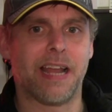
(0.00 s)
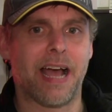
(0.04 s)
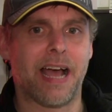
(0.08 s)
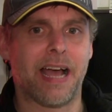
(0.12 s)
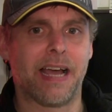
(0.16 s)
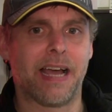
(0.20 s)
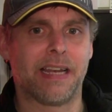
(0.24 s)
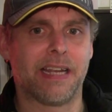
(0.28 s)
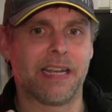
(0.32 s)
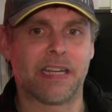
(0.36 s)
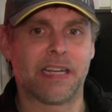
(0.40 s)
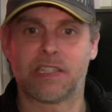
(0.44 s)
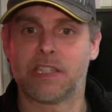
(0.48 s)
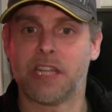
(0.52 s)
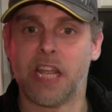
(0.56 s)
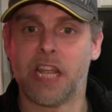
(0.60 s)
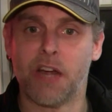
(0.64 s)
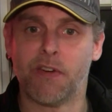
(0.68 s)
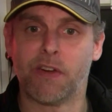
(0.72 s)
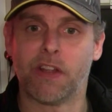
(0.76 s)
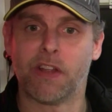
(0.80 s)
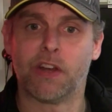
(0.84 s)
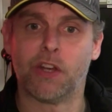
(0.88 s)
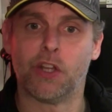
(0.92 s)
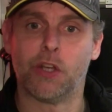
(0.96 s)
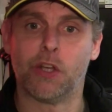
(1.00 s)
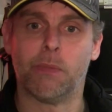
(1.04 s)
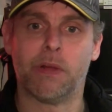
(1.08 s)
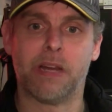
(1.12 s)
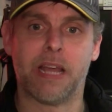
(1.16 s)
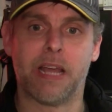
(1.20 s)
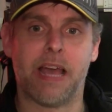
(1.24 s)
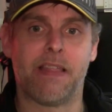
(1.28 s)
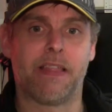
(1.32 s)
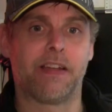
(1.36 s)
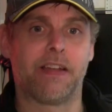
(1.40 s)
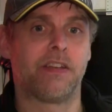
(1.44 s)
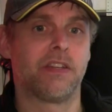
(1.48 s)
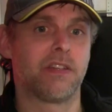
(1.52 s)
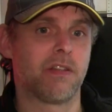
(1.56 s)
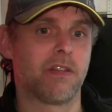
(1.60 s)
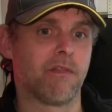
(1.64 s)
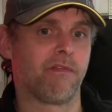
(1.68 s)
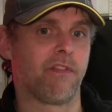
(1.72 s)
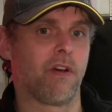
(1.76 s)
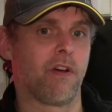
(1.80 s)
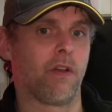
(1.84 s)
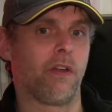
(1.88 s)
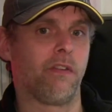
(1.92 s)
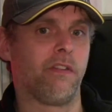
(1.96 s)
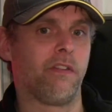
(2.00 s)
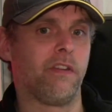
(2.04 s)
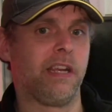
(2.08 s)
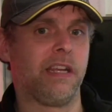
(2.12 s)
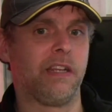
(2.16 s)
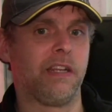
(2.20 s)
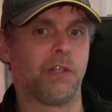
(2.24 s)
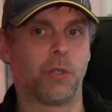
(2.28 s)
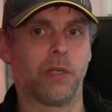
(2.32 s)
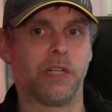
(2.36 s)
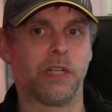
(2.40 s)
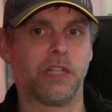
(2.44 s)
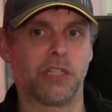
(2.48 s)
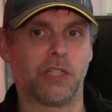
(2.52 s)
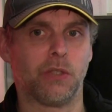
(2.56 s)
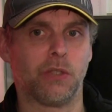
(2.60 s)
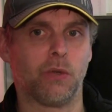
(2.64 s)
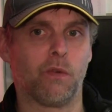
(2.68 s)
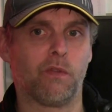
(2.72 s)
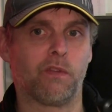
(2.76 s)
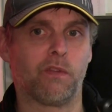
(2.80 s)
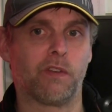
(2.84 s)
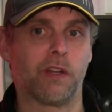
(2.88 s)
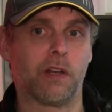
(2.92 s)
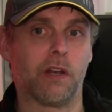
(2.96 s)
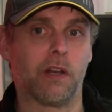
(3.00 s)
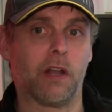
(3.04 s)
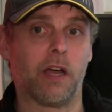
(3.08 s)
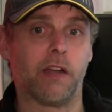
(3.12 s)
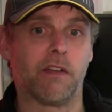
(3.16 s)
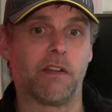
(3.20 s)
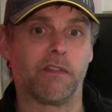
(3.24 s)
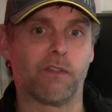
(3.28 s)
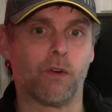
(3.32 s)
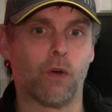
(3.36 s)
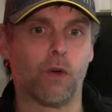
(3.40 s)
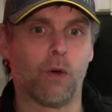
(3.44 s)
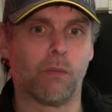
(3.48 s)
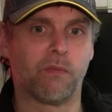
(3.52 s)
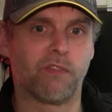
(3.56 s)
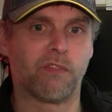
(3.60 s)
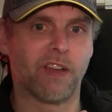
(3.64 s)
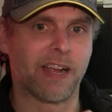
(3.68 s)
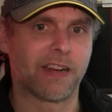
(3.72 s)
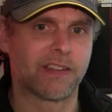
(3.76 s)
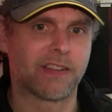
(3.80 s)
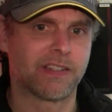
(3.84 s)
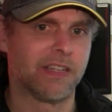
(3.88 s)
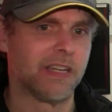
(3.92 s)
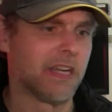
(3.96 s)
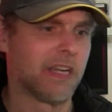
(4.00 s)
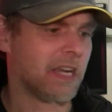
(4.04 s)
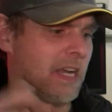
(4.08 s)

an exterior luminaire that doesn't follow the traditional floodlight form factor,